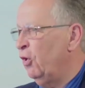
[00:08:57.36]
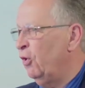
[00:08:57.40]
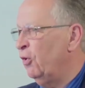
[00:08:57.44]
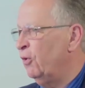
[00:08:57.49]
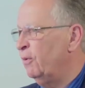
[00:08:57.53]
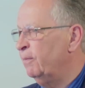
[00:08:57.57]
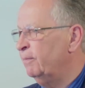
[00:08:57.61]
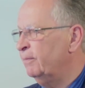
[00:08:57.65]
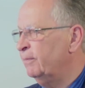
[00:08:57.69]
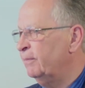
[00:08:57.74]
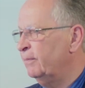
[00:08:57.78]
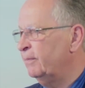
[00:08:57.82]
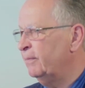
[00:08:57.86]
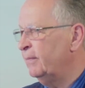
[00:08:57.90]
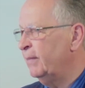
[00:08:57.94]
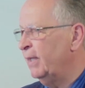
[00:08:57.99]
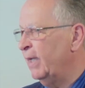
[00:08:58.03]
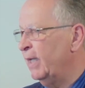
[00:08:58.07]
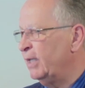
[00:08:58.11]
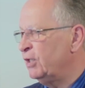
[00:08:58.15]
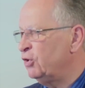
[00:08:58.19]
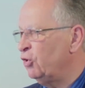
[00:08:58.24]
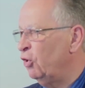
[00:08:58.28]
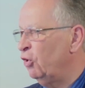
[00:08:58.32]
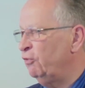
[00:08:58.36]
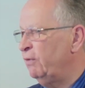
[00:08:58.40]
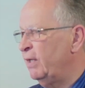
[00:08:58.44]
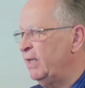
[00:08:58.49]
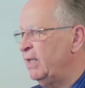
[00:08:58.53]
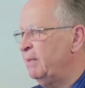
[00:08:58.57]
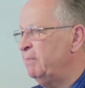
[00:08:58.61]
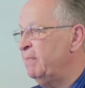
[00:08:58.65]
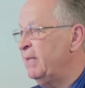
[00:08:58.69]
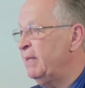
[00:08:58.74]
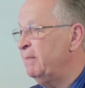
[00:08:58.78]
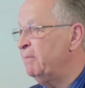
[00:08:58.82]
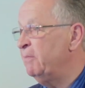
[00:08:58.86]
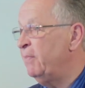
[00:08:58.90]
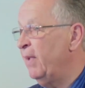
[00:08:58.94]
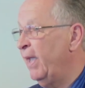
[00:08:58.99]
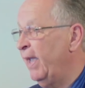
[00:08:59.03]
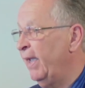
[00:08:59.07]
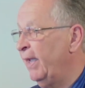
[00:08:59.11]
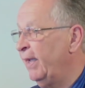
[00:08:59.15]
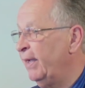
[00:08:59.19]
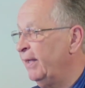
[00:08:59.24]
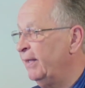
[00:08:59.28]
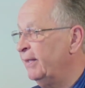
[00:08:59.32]
home. It's already been
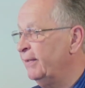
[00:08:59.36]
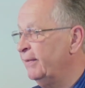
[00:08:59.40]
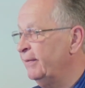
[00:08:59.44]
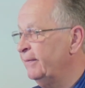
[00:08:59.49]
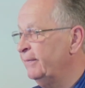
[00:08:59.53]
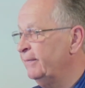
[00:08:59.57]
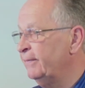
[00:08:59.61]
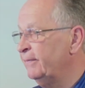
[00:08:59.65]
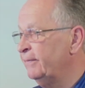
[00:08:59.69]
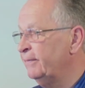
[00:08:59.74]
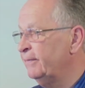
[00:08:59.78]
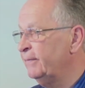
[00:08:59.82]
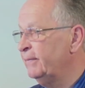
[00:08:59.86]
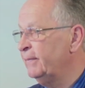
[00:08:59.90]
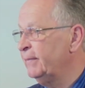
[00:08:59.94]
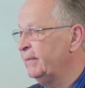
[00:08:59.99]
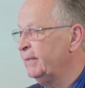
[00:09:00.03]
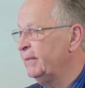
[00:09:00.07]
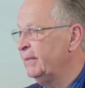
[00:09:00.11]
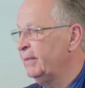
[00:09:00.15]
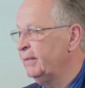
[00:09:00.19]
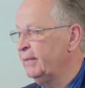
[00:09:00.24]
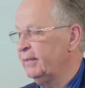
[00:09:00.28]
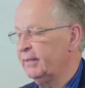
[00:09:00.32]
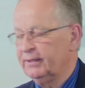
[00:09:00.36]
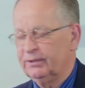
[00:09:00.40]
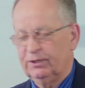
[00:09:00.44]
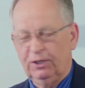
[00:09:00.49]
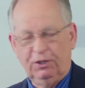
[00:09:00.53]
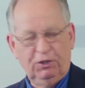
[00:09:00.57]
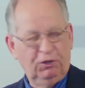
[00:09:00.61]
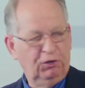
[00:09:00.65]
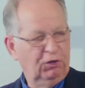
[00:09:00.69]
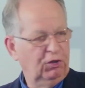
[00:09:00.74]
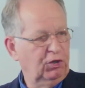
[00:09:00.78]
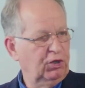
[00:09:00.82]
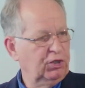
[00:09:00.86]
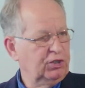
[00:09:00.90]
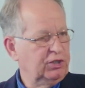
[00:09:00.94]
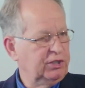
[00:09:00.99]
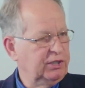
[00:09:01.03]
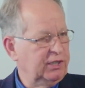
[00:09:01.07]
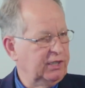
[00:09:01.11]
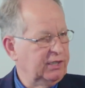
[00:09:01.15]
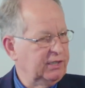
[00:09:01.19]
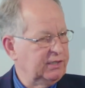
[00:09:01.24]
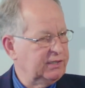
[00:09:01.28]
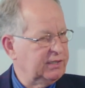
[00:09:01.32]
paid. The Lord
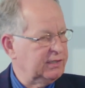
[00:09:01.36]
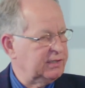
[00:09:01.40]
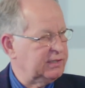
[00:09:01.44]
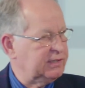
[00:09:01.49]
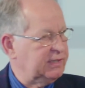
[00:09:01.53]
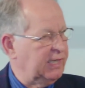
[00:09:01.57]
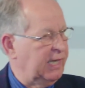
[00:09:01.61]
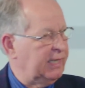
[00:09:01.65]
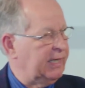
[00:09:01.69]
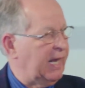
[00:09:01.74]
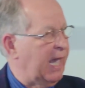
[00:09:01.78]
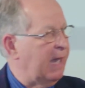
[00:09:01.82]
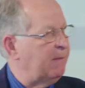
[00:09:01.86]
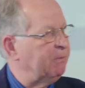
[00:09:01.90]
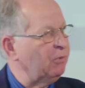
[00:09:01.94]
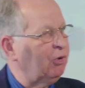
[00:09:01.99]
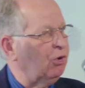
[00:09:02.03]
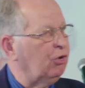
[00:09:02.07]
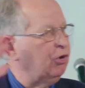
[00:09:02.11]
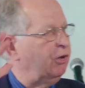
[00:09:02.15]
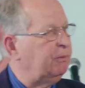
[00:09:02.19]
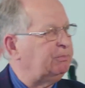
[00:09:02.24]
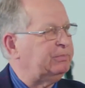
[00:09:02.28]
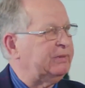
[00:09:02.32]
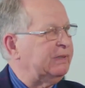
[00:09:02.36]
Jesus said, I'm going to